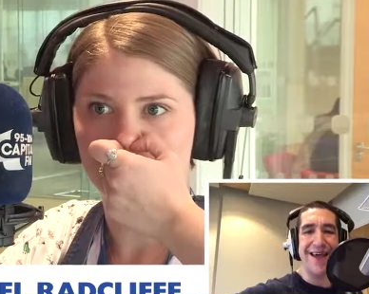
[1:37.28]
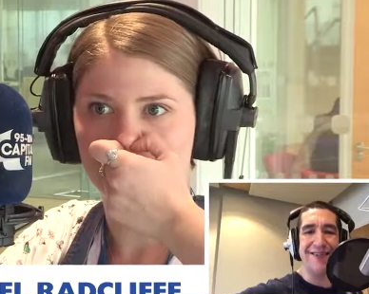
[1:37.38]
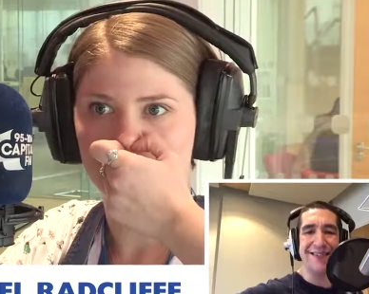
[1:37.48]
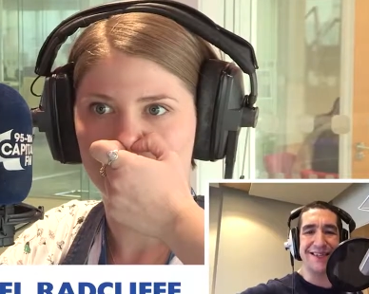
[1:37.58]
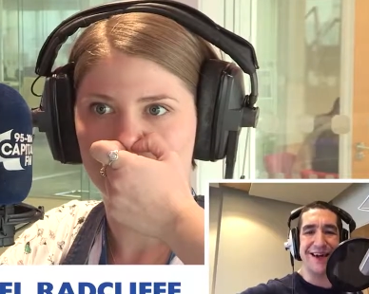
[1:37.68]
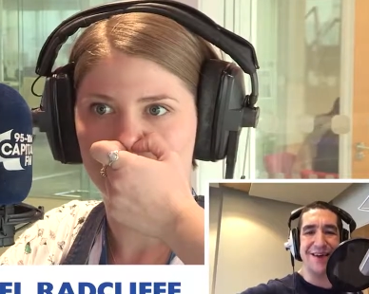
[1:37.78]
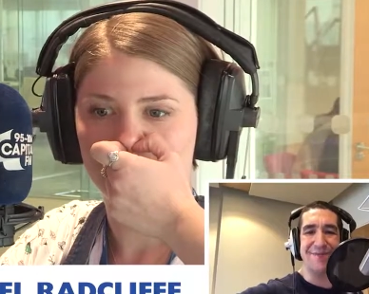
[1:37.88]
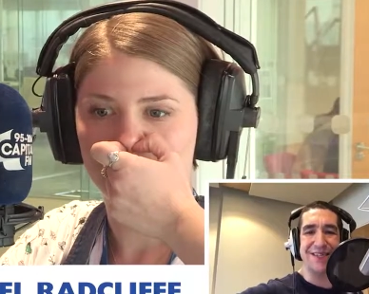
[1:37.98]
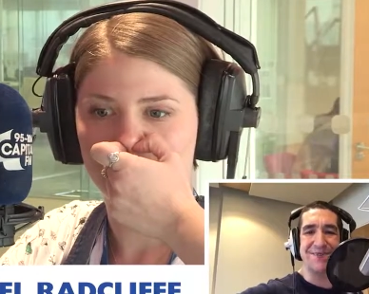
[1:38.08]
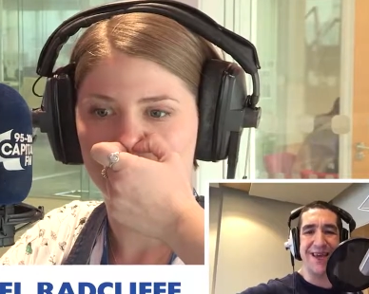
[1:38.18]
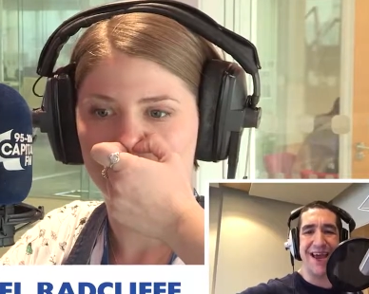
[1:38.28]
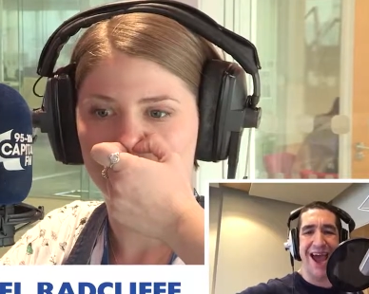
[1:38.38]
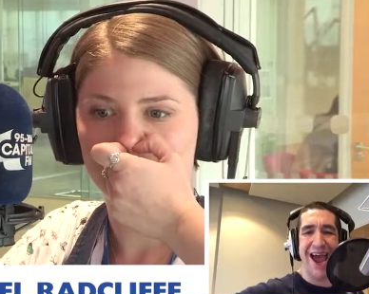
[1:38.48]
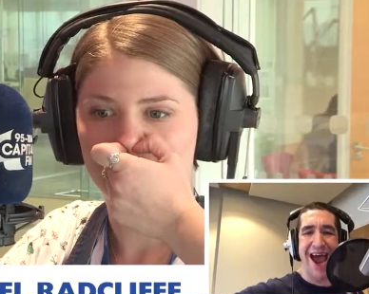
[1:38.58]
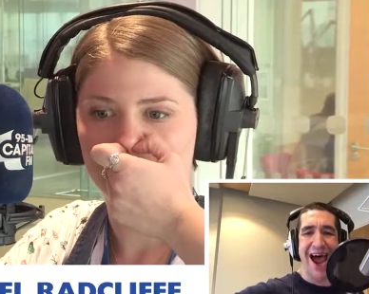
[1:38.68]
Speaker 1: Again, this. I don't mean to be.
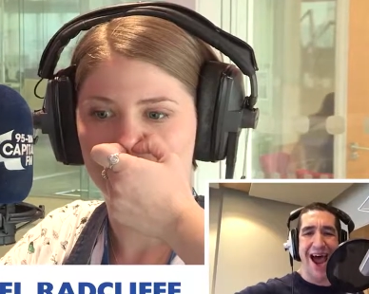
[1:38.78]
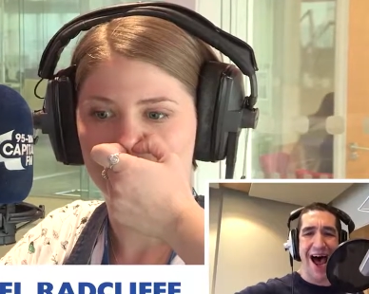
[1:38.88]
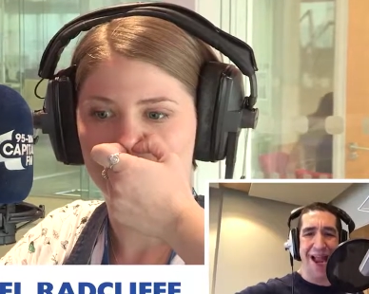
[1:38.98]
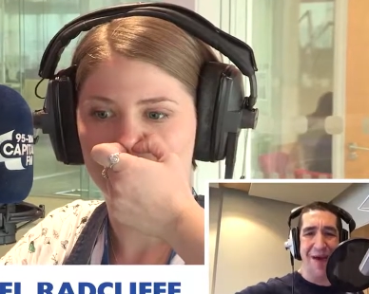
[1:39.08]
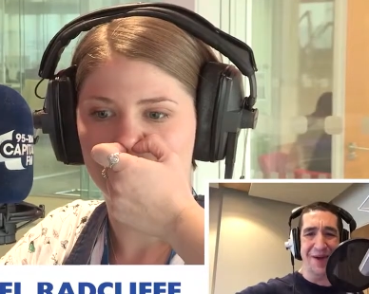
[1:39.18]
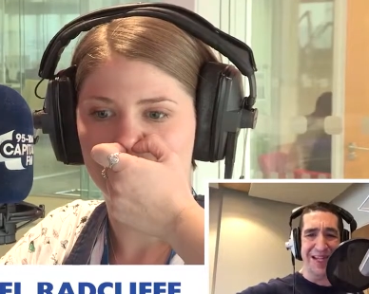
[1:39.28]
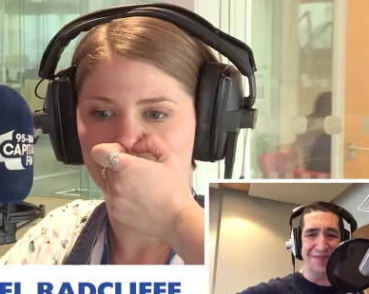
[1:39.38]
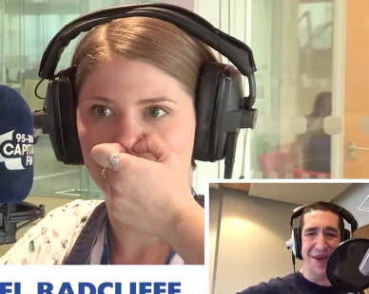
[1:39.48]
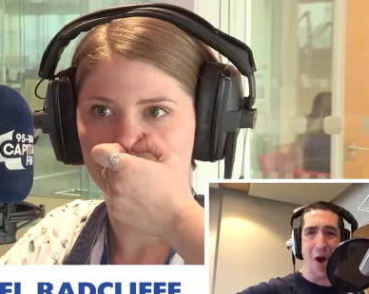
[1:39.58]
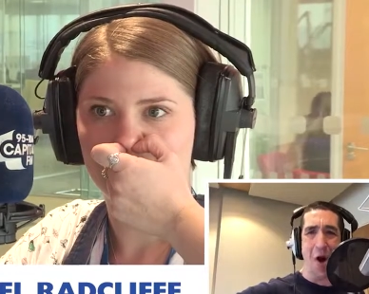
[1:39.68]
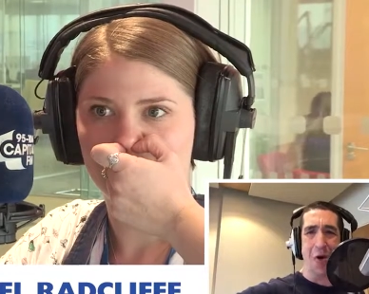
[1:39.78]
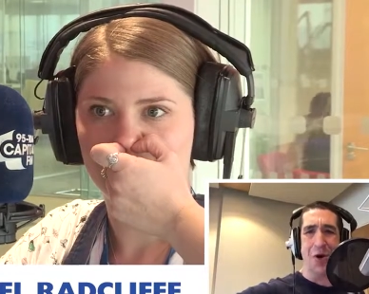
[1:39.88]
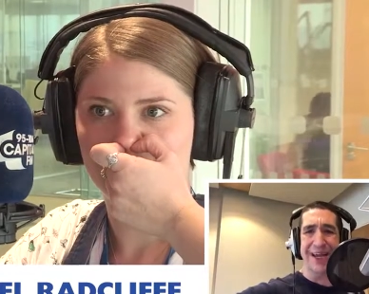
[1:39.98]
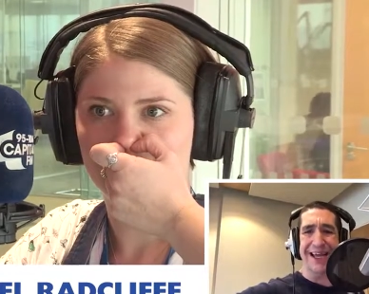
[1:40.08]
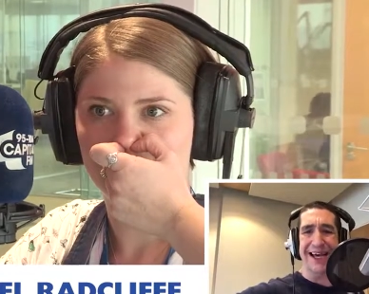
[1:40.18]
I don't mean to be
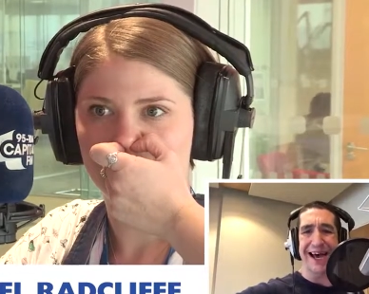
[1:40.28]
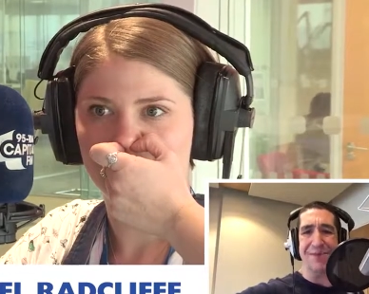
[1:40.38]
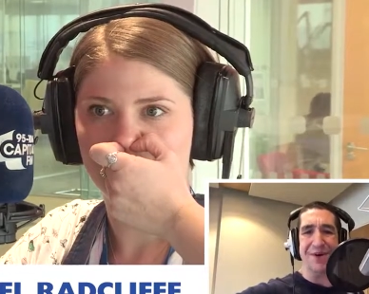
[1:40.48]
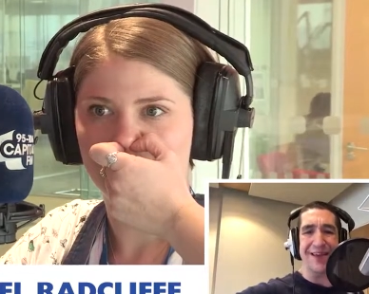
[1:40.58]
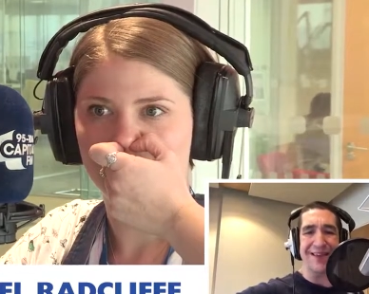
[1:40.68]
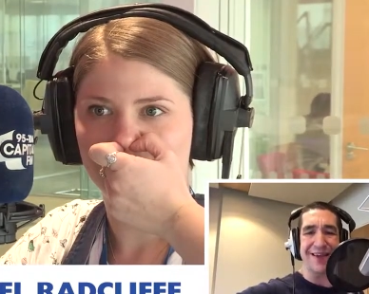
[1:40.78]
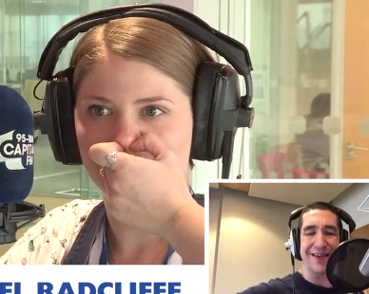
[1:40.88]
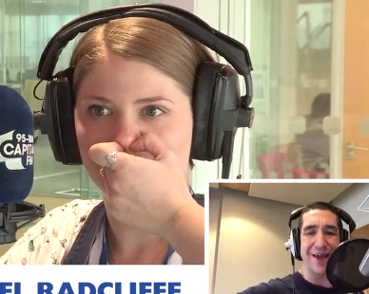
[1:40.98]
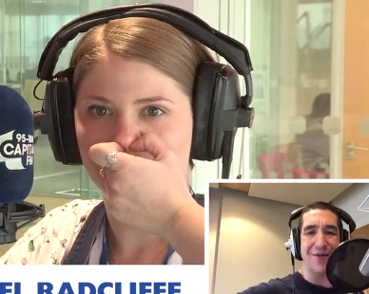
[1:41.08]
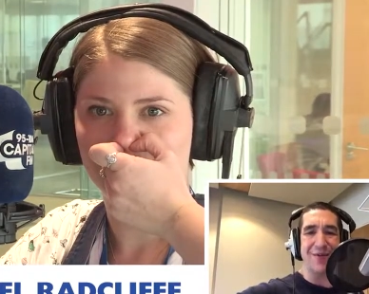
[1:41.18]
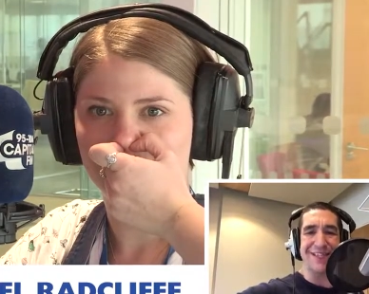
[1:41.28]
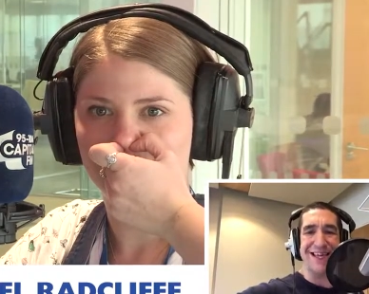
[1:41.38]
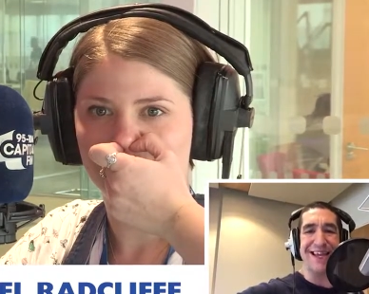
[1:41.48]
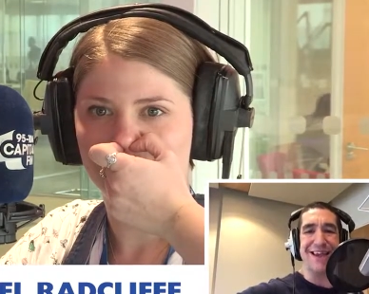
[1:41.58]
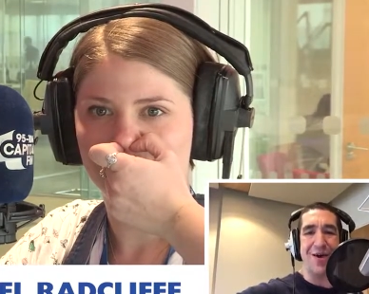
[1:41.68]
awkward, uh, but you know, we
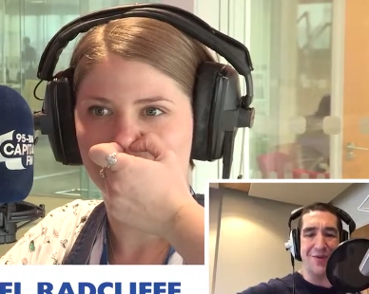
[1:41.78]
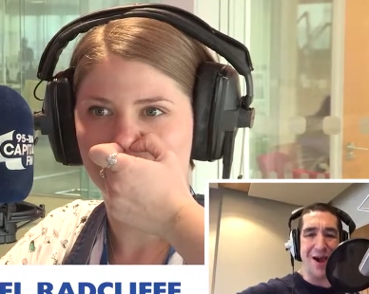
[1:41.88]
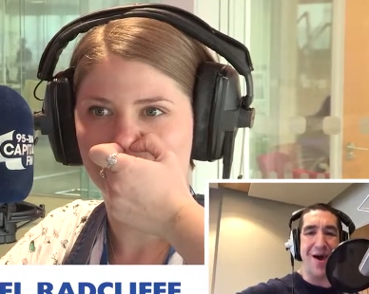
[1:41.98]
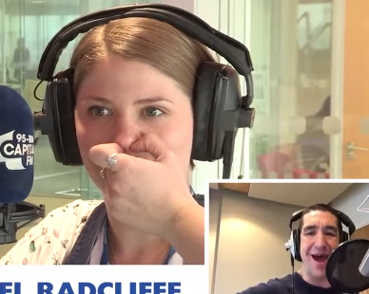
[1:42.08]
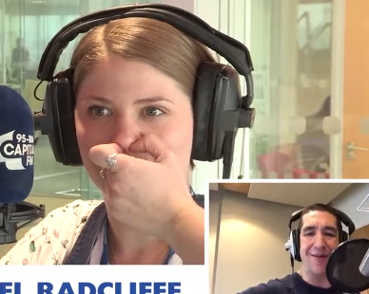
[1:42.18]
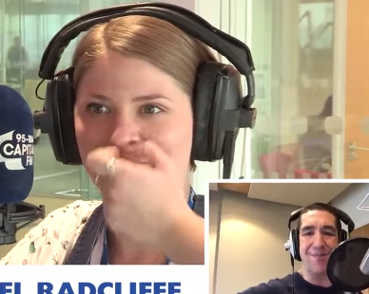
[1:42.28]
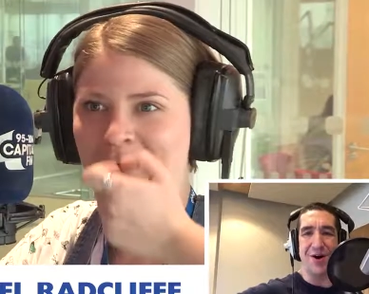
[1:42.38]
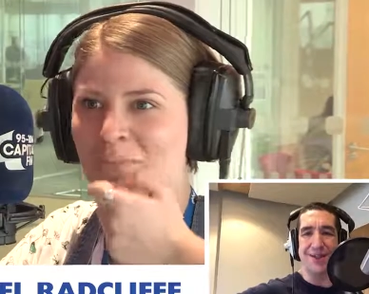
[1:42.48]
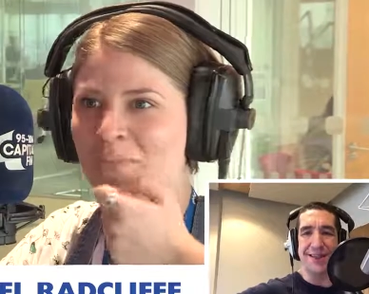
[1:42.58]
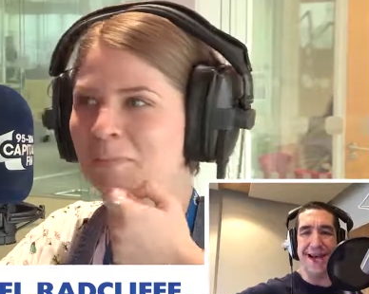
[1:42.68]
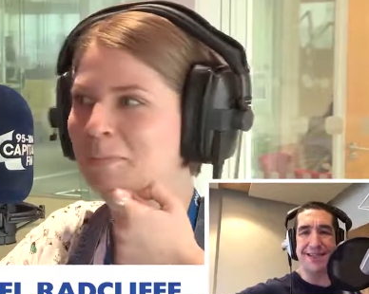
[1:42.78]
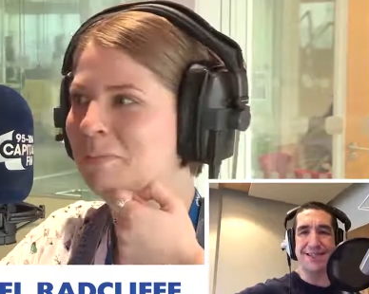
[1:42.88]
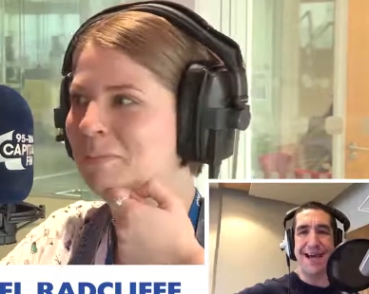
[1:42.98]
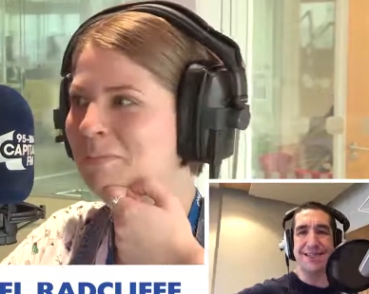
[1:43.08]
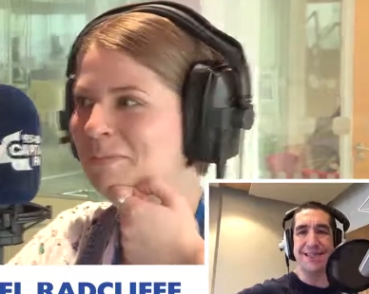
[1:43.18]
said no, no Harry Potter.
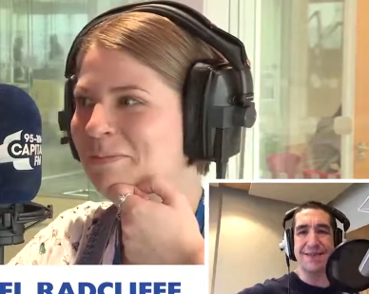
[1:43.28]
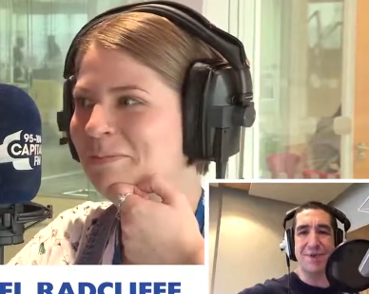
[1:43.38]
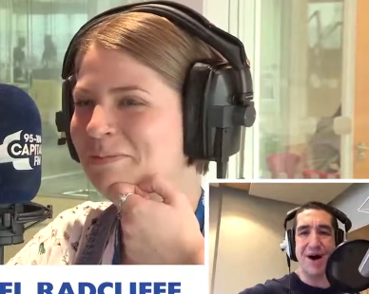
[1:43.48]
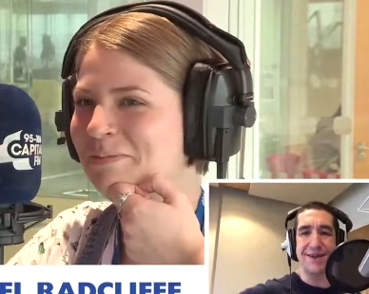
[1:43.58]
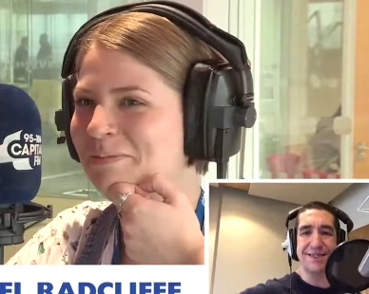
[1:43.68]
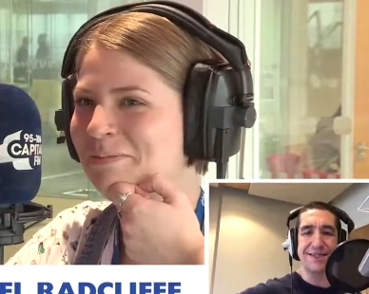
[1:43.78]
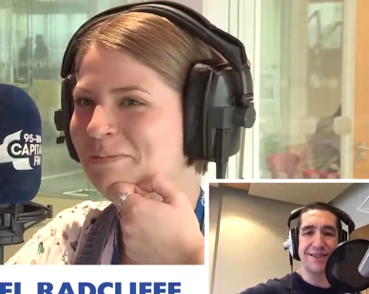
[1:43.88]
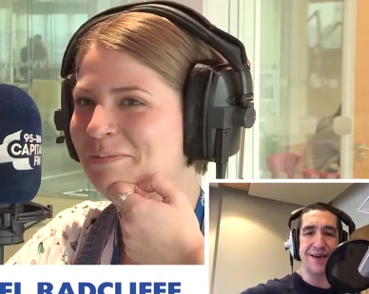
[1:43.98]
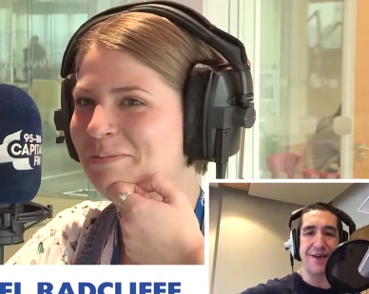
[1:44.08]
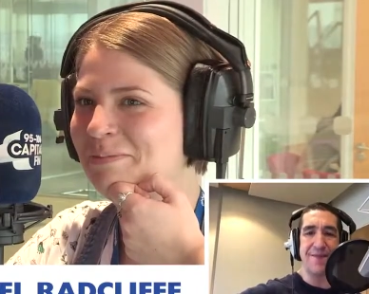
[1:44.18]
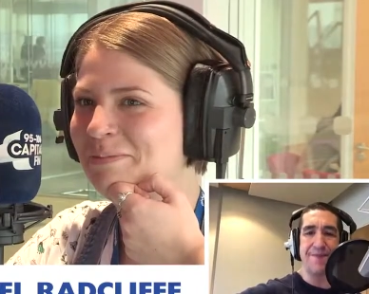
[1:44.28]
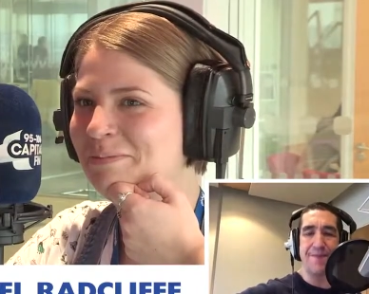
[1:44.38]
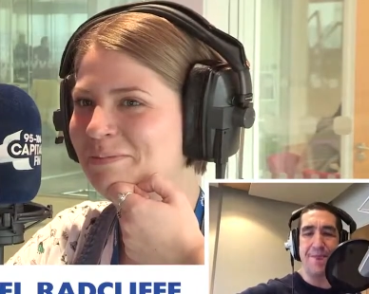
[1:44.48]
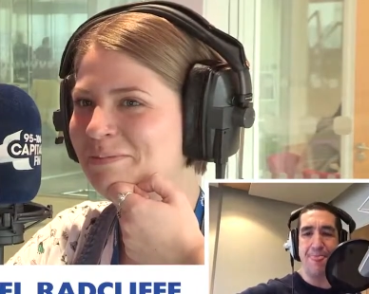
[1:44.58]
That's that's in the past. So.